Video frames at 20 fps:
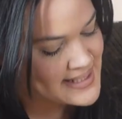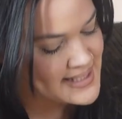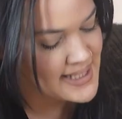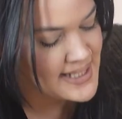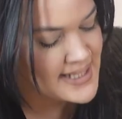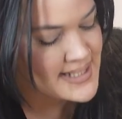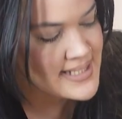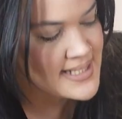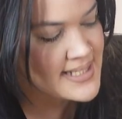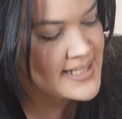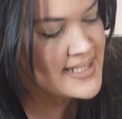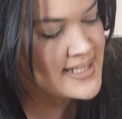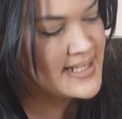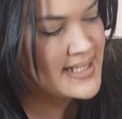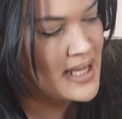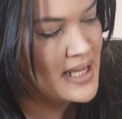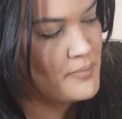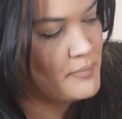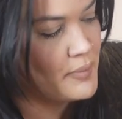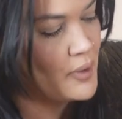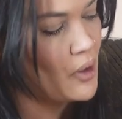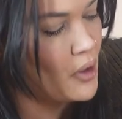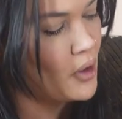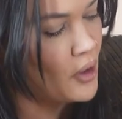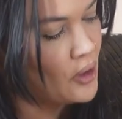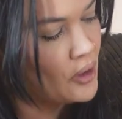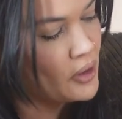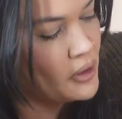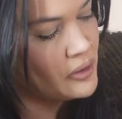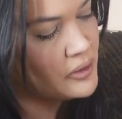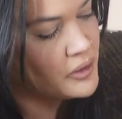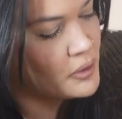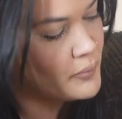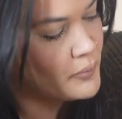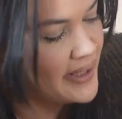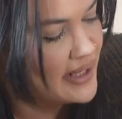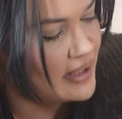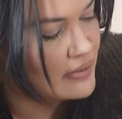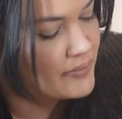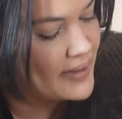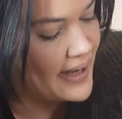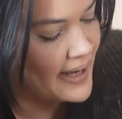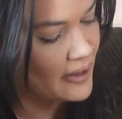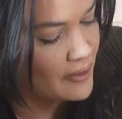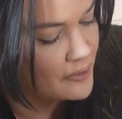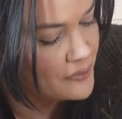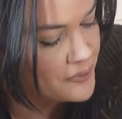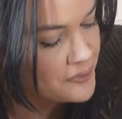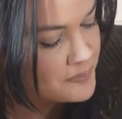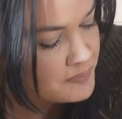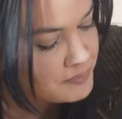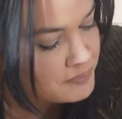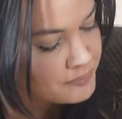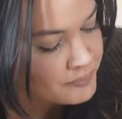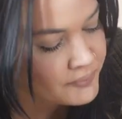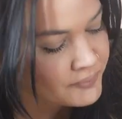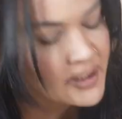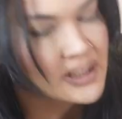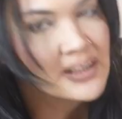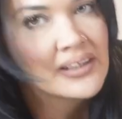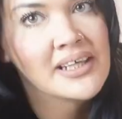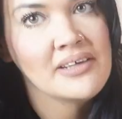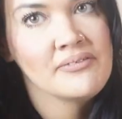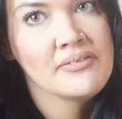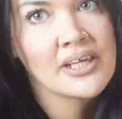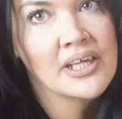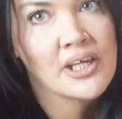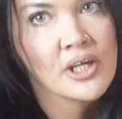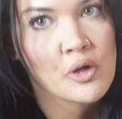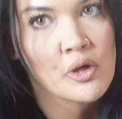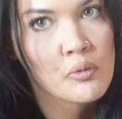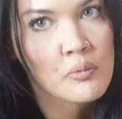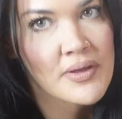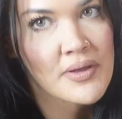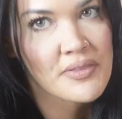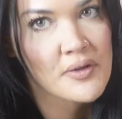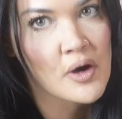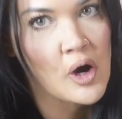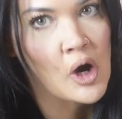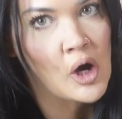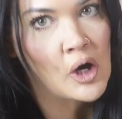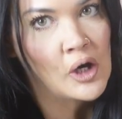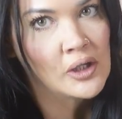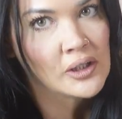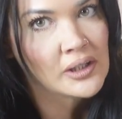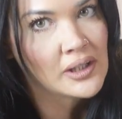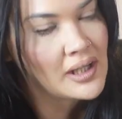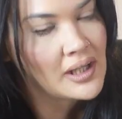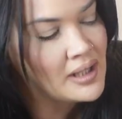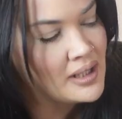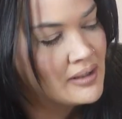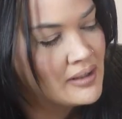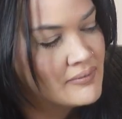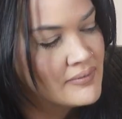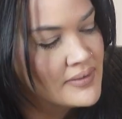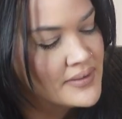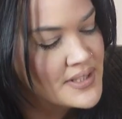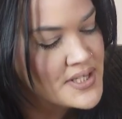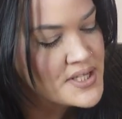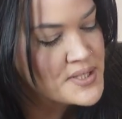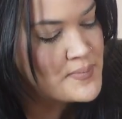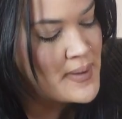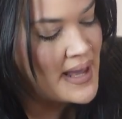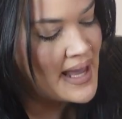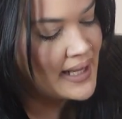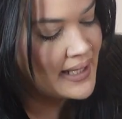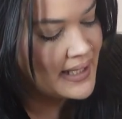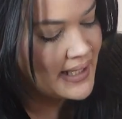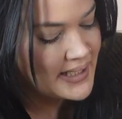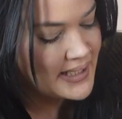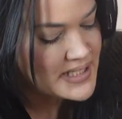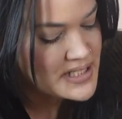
does zip all the way around, leaving you with all of this packing